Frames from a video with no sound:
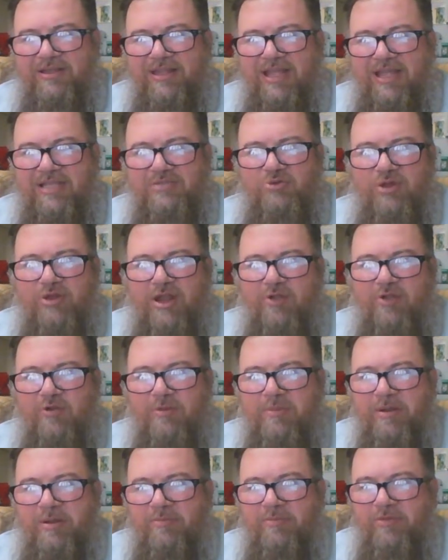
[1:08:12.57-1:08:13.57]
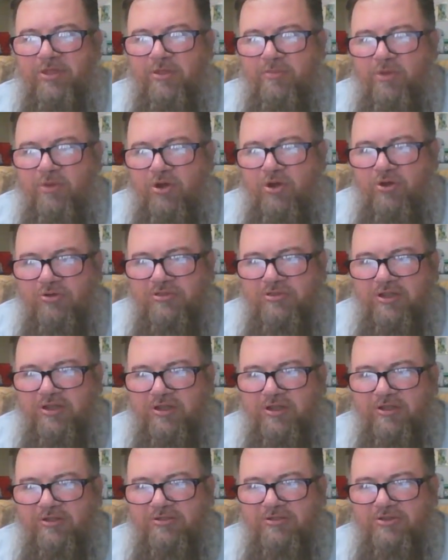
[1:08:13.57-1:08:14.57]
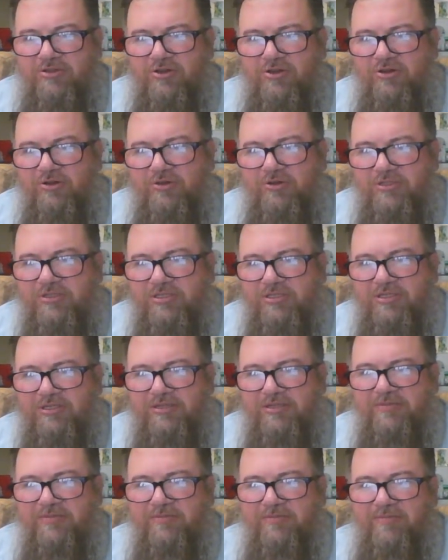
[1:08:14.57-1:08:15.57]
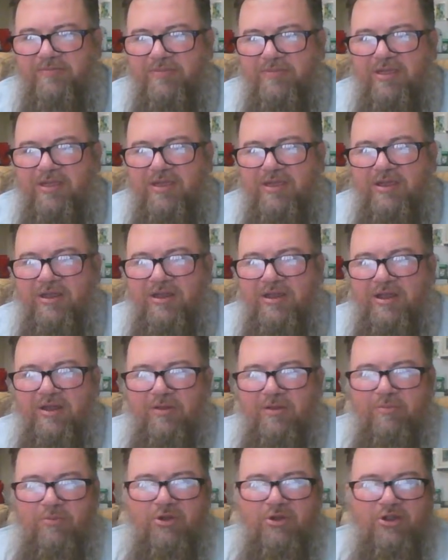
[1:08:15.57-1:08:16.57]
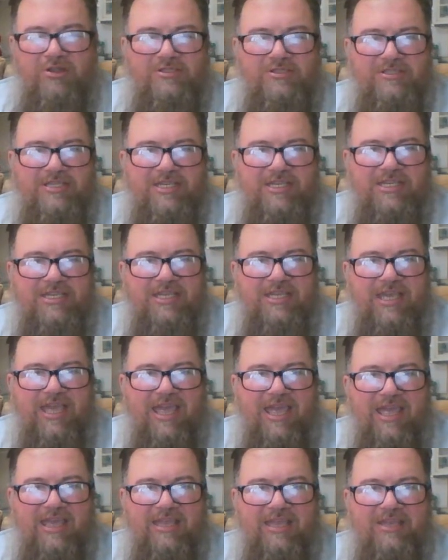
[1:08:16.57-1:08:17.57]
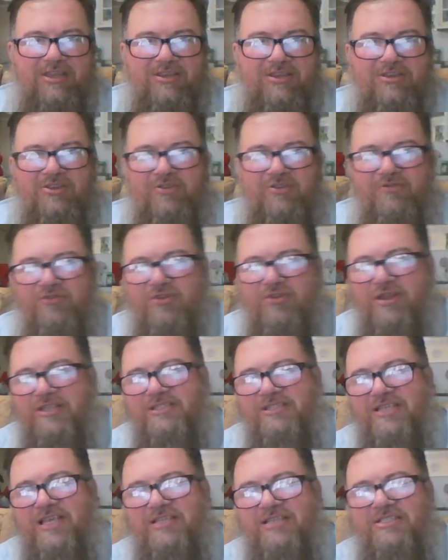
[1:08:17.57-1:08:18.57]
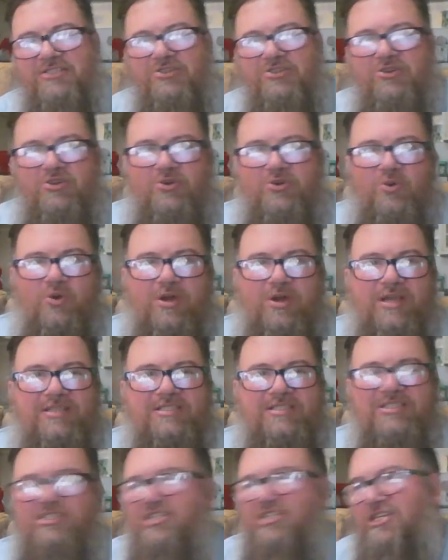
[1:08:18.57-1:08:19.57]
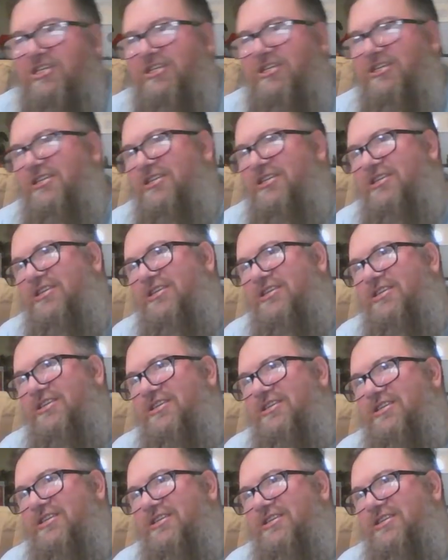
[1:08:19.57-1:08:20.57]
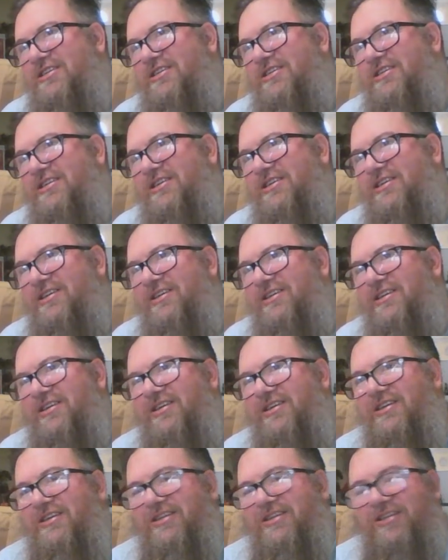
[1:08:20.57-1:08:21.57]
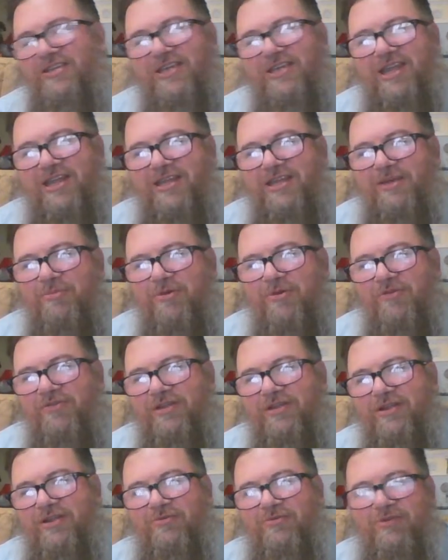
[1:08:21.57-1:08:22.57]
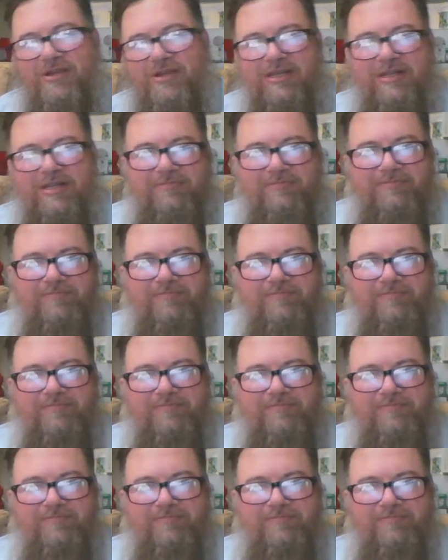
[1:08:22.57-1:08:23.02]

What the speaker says: That's what I remember the most. All those turtles. Mercy, your friend's asking you a question. You gotta come over here and read it.